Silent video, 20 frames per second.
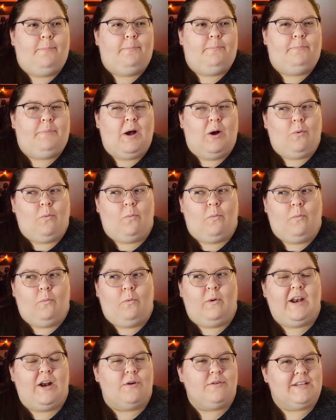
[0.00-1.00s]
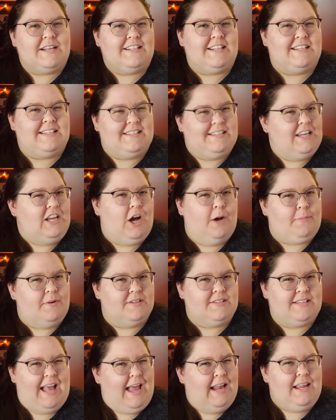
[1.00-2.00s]
but we don't get to see
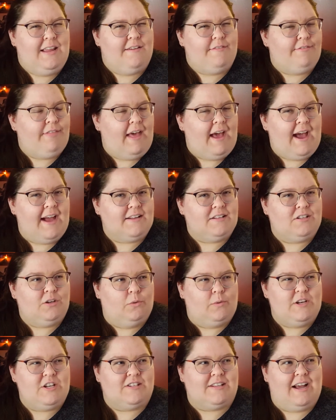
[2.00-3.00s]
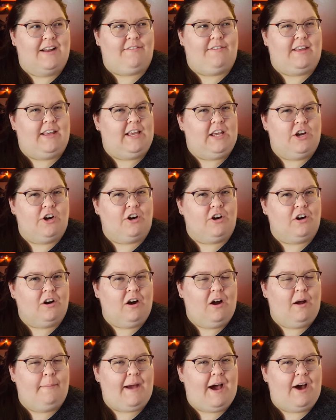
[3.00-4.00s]
almost any of that. We just kind of
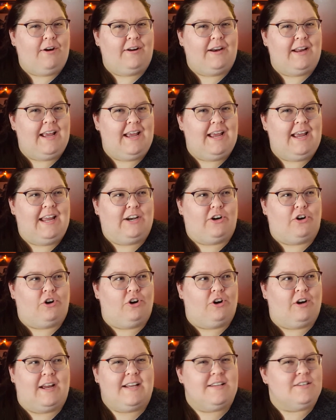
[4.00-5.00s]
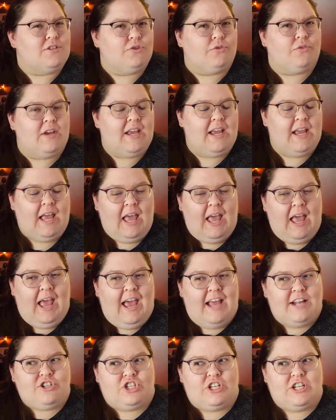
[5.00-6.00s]
hear about it in her history,
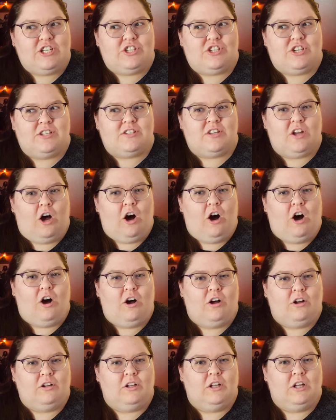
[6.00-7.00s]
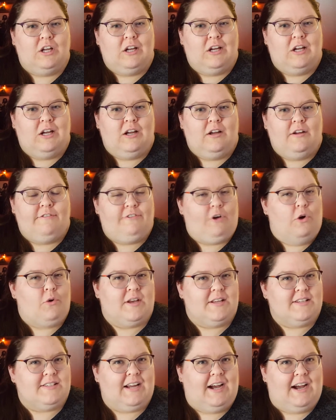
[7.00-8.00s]
and she's just all
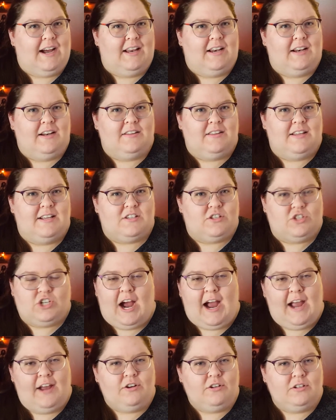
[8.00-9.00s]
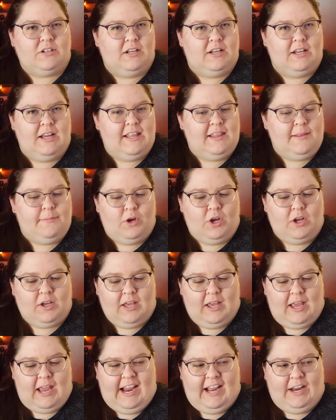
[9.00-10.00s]
focused on this child in the
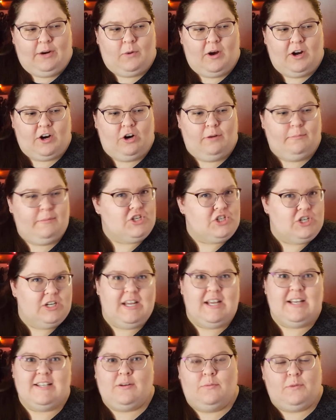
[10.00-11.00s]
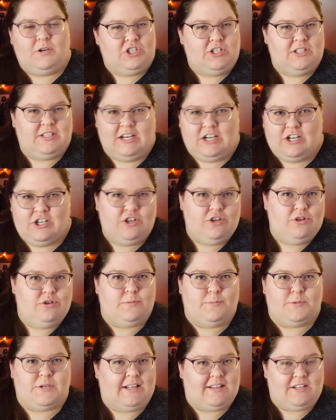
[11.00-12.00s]
book and what her mission is and what she's going to do
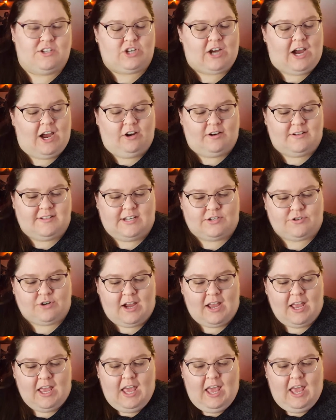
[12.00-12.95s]
to protect this child, etc.